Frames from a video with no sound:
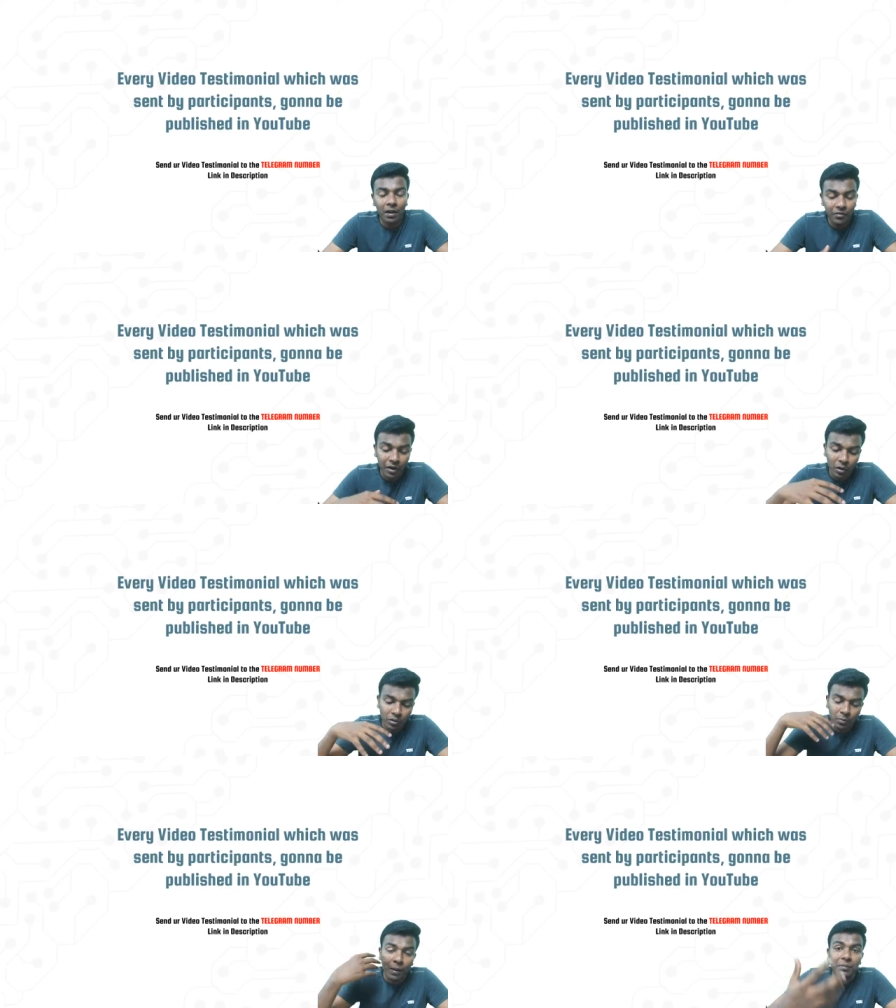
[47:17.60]
if you're going
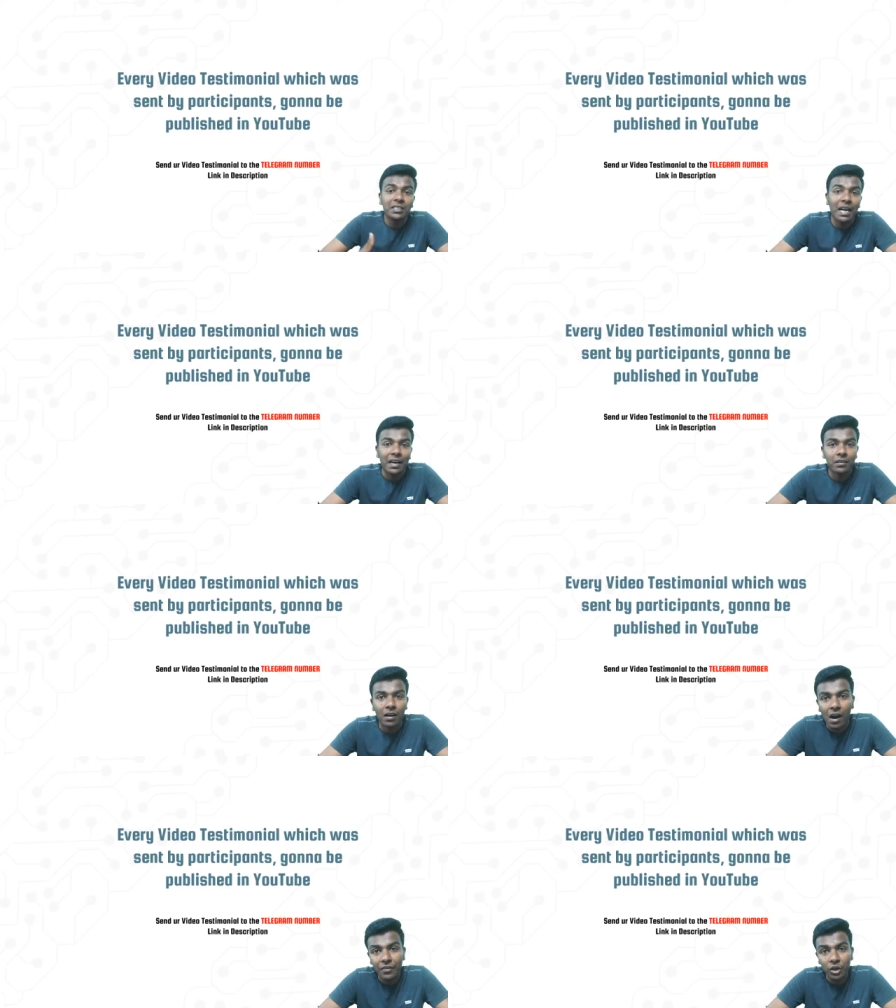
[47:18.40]
to publish that
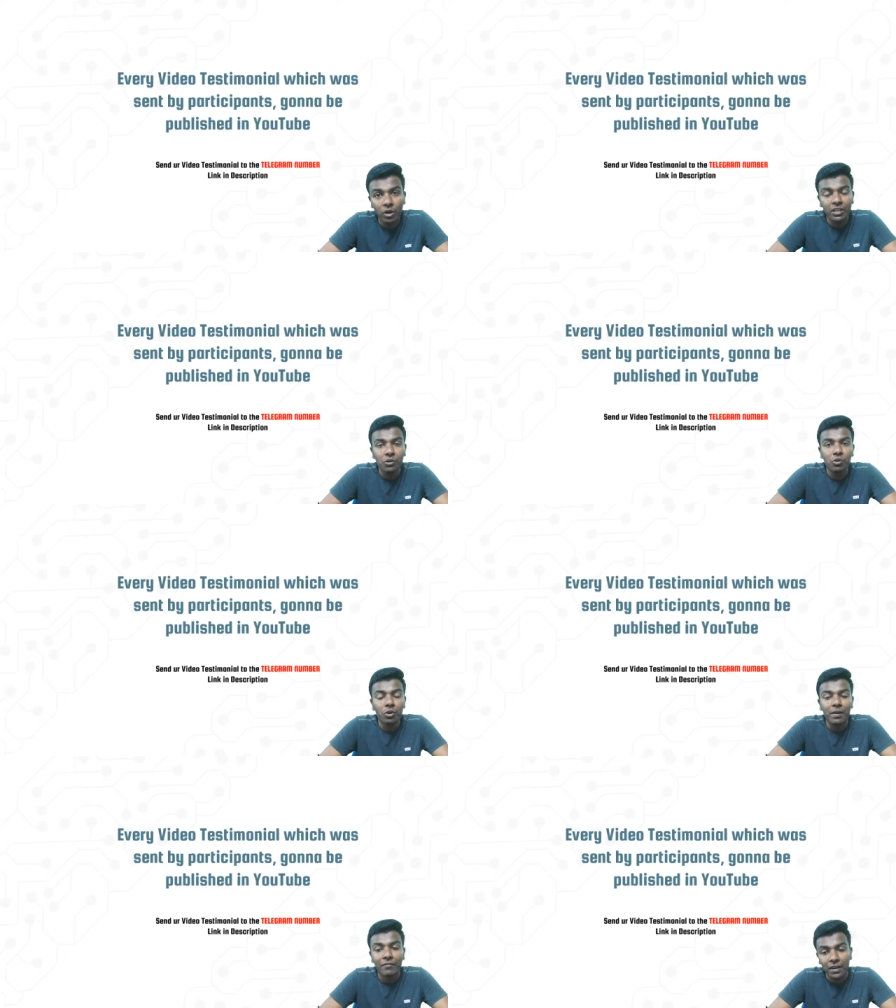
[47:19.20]
video in the YouTube,
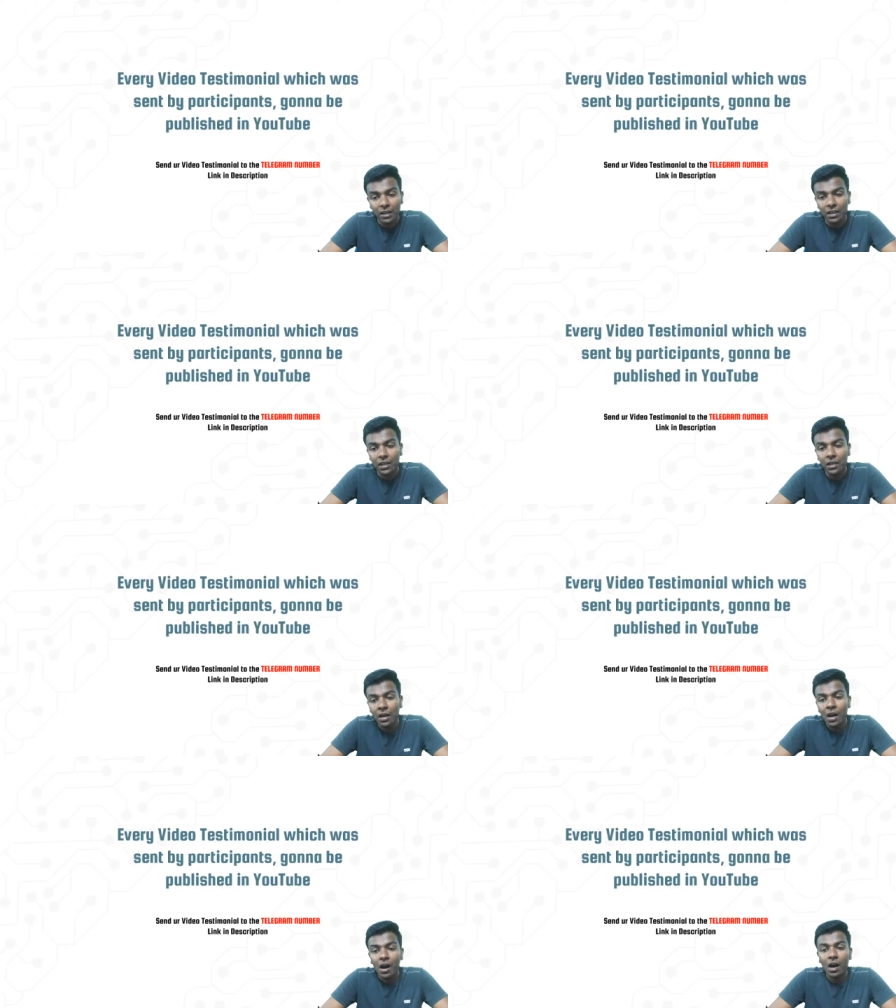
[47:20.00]
definitely
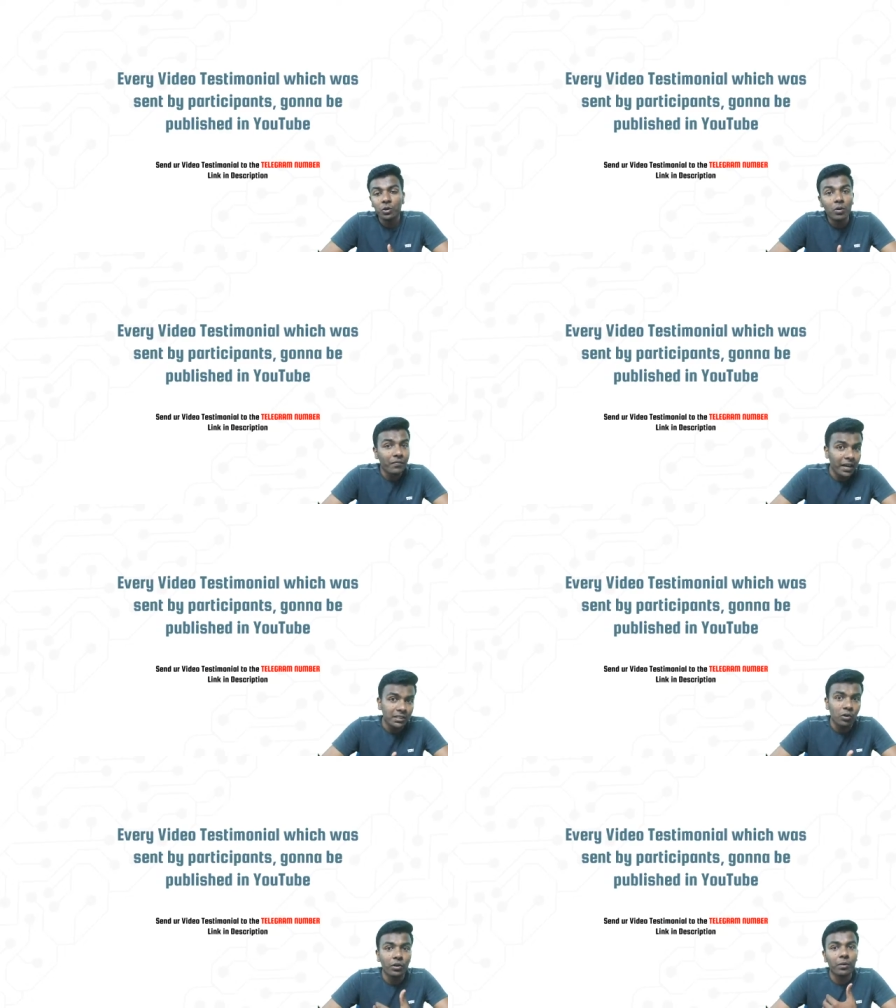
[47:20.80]
your face is
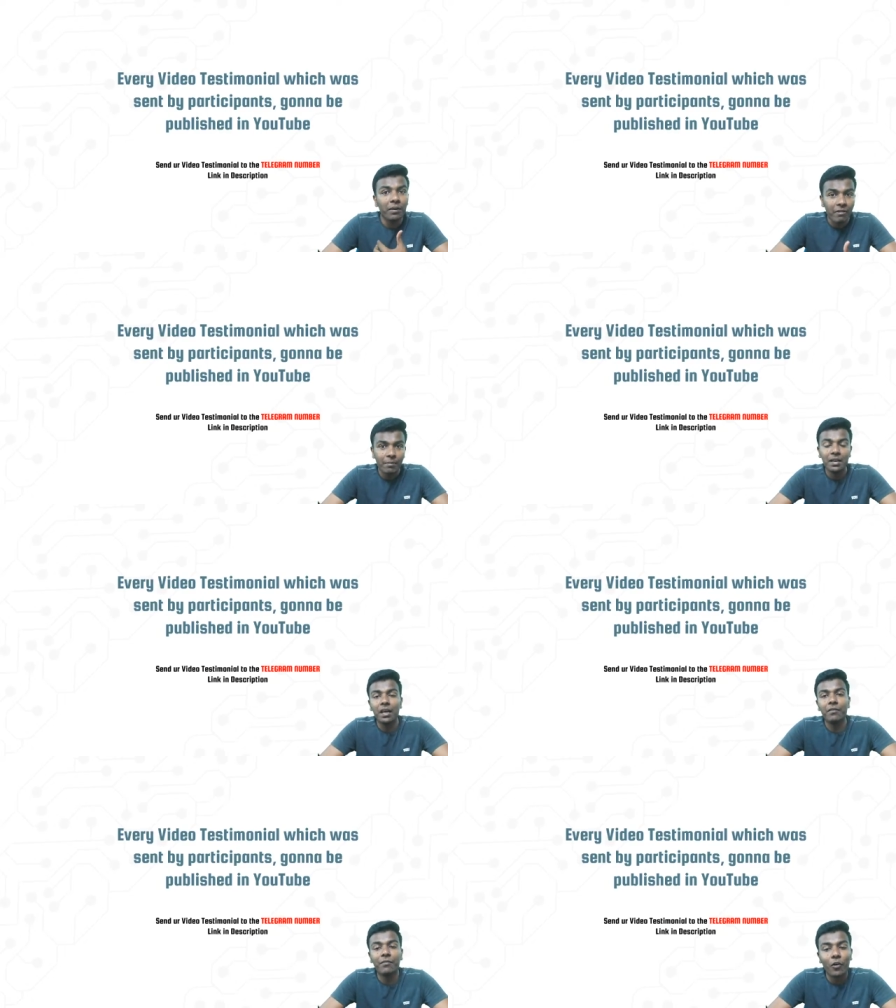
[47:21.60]
going to be
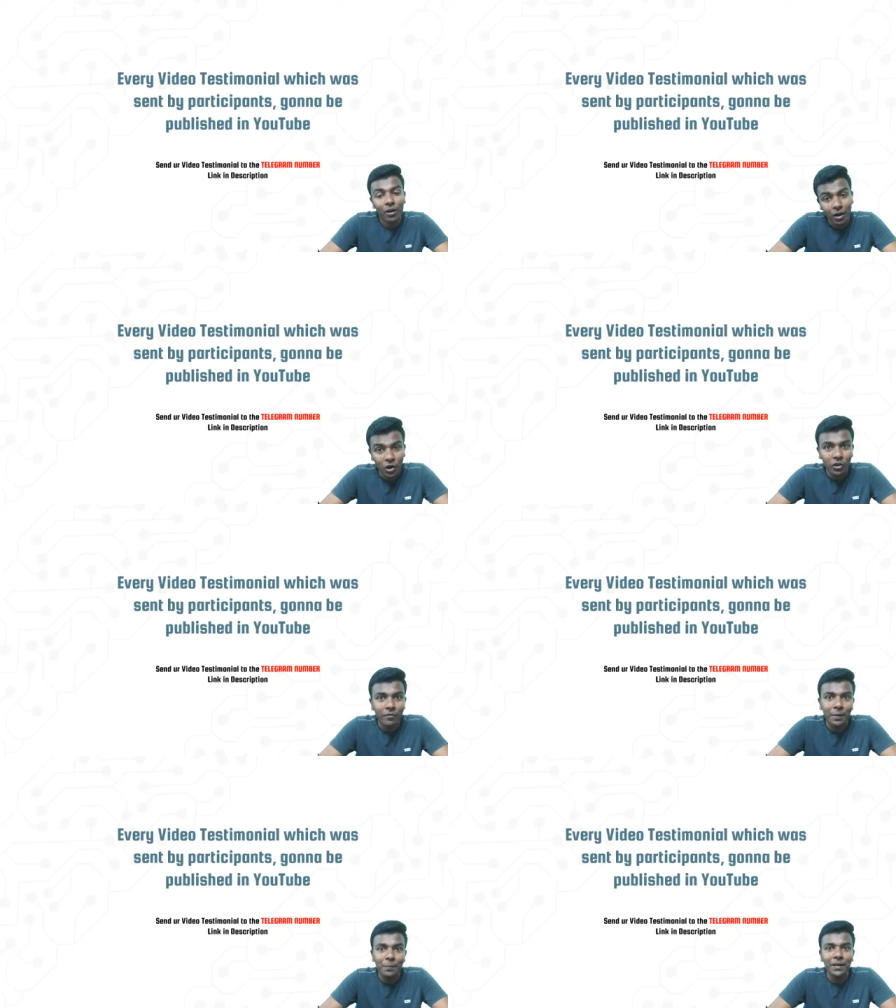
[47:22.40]
familiar for a lot of
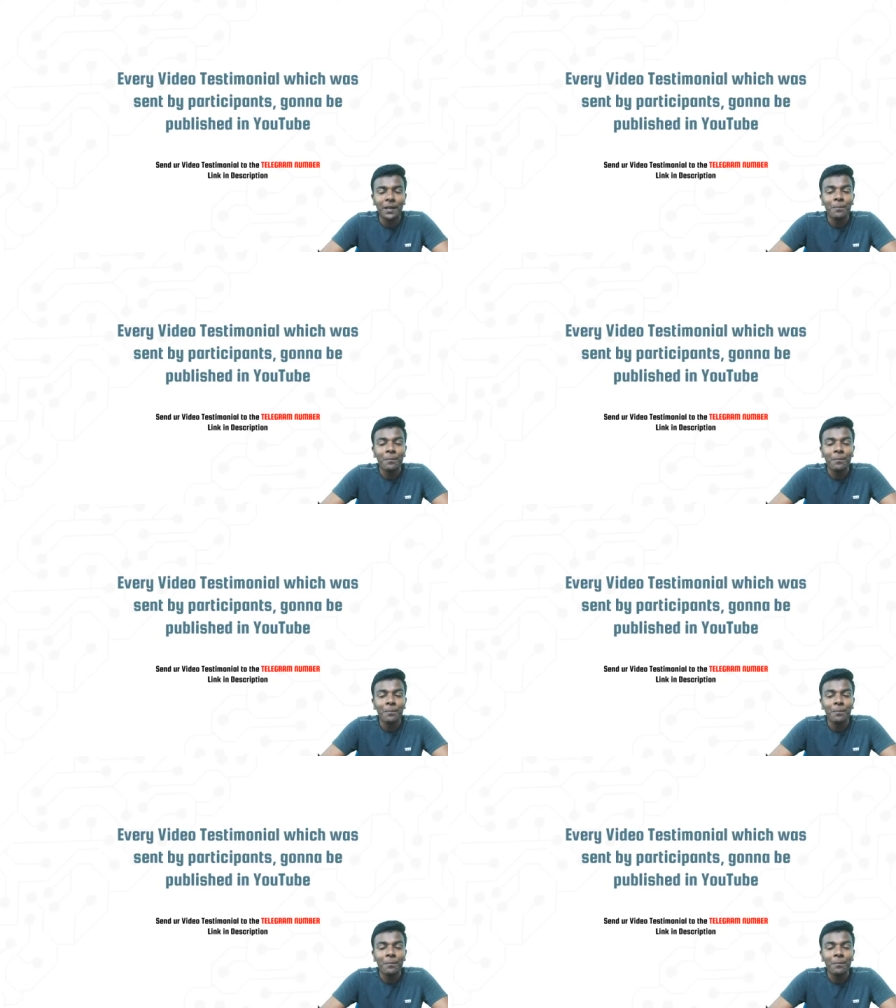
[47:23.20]
people,